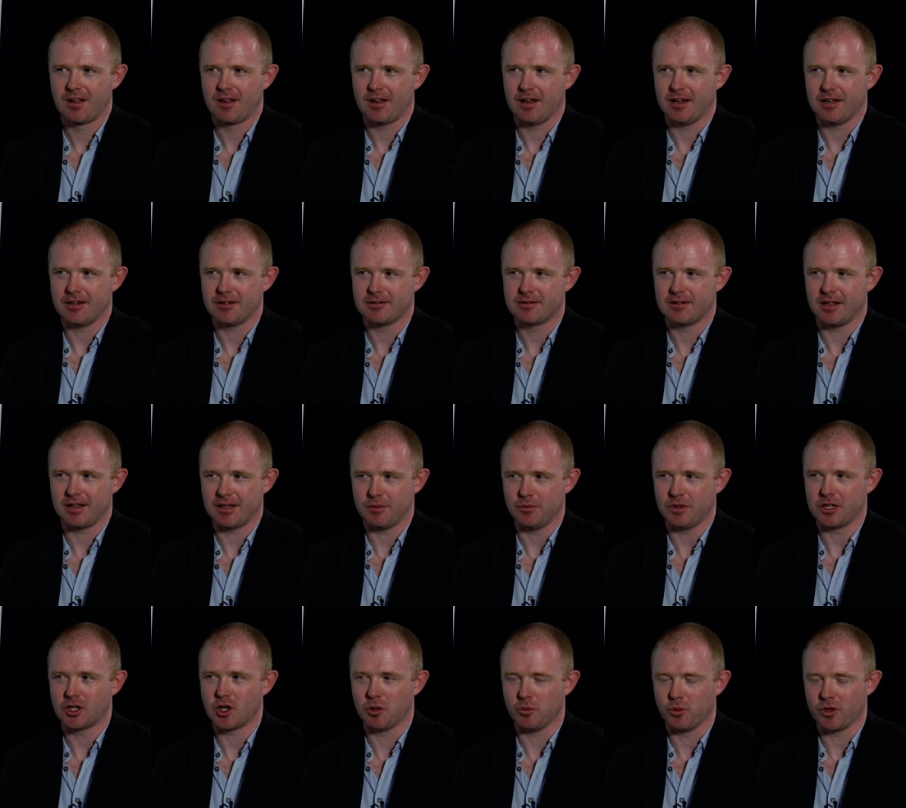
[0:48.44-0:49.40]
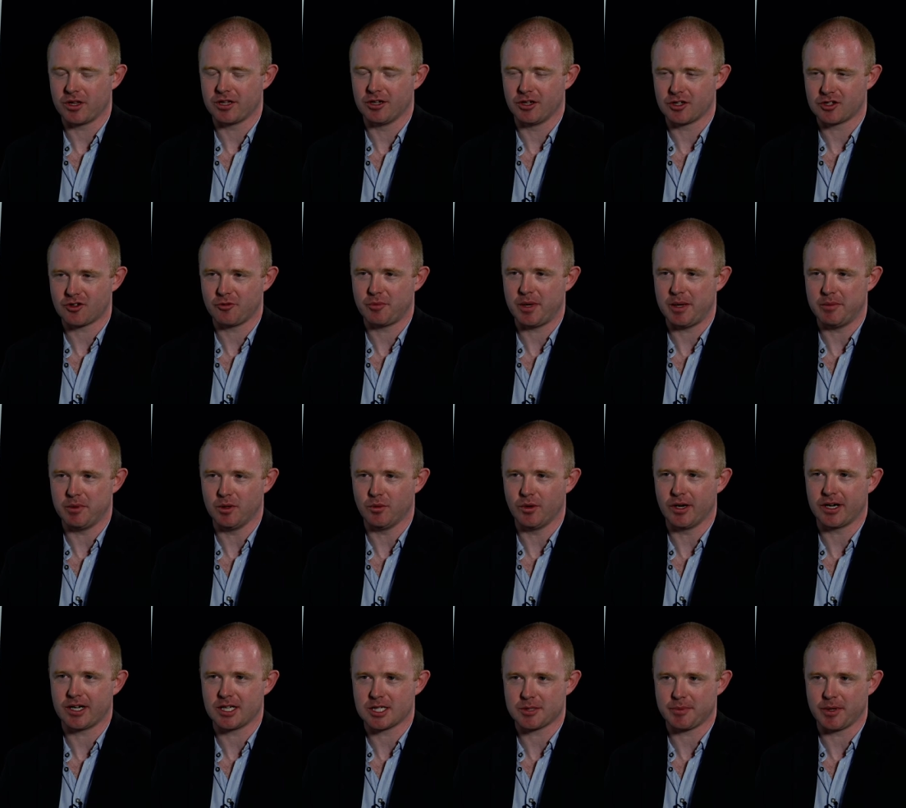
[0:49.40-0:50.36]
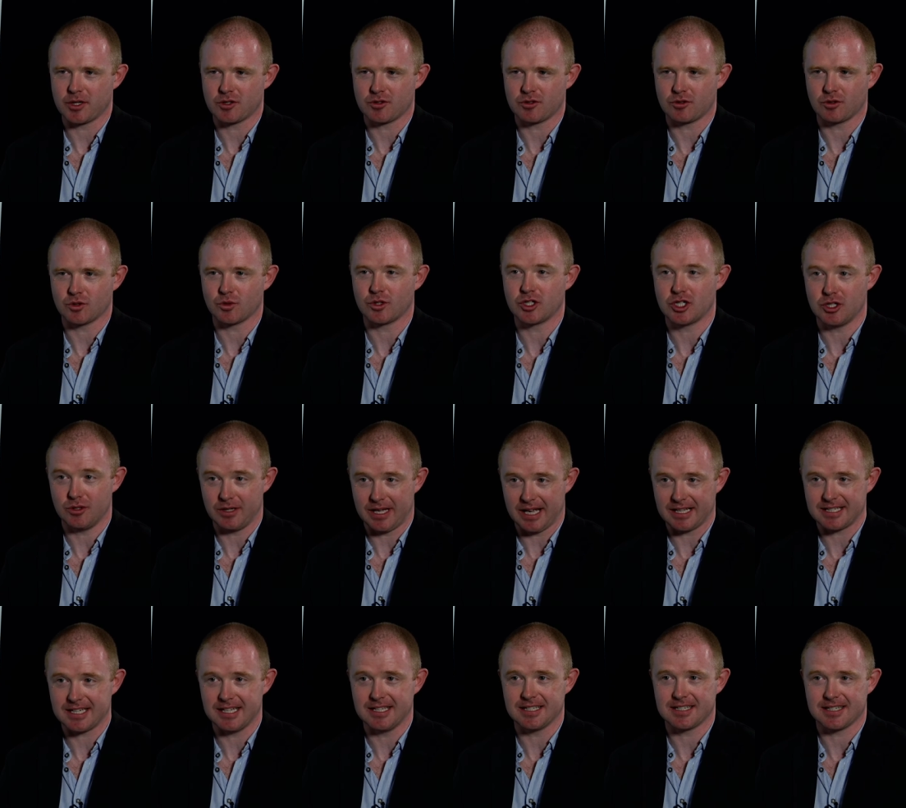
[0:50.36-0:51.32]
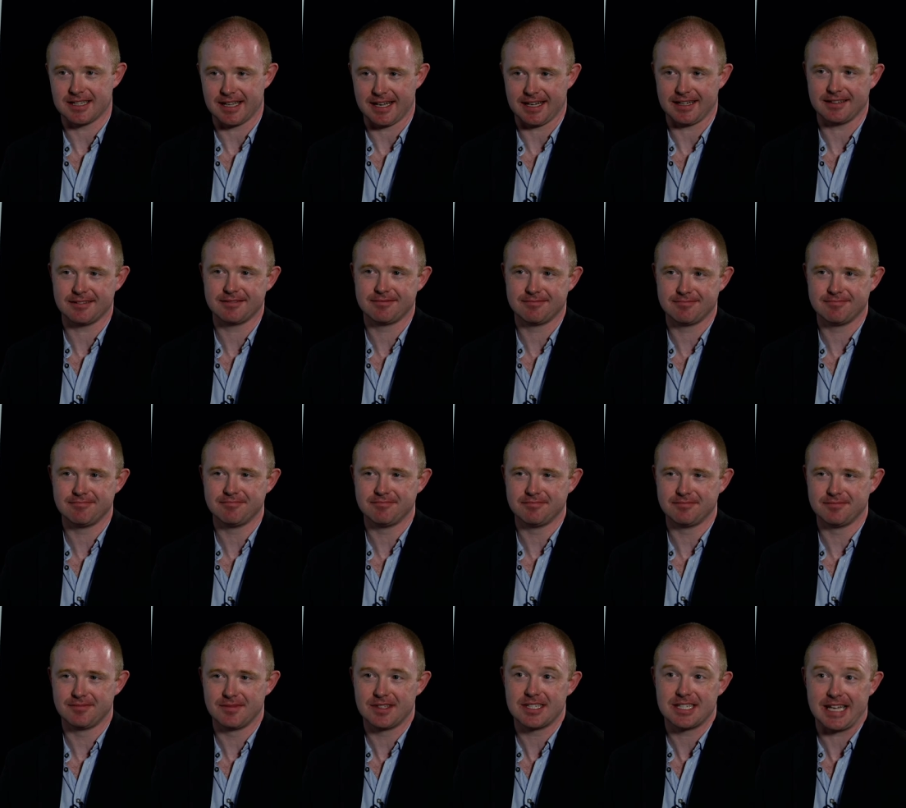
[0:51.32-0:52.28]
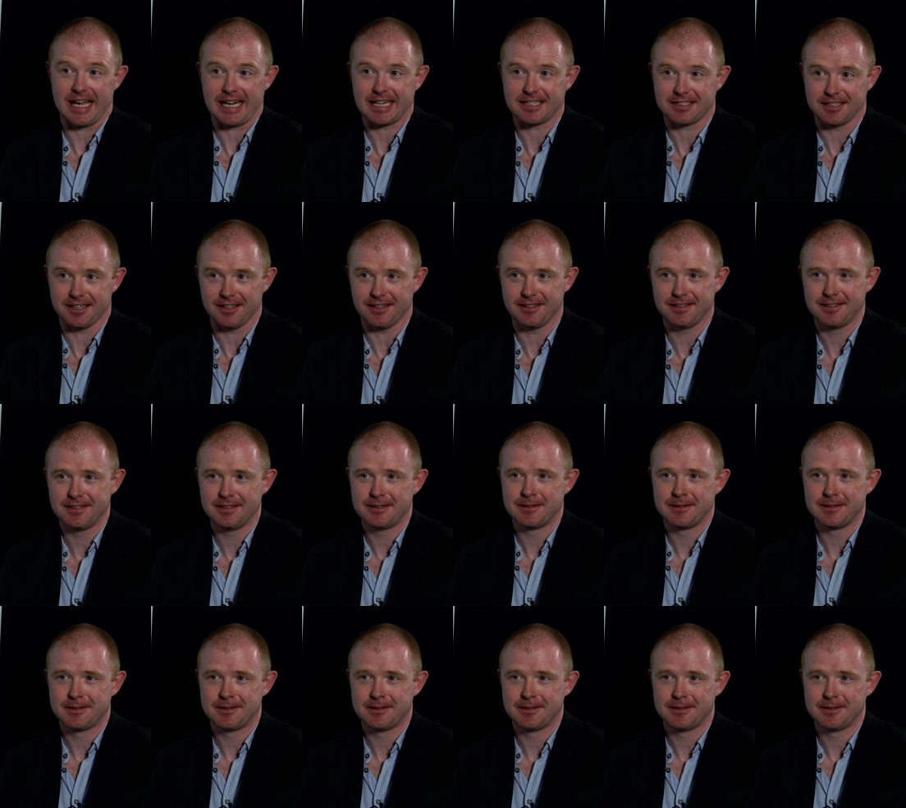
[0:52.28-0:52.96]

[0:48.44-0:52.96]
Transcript: And I think in common with lots of people who work in special schools, once you get into that sector,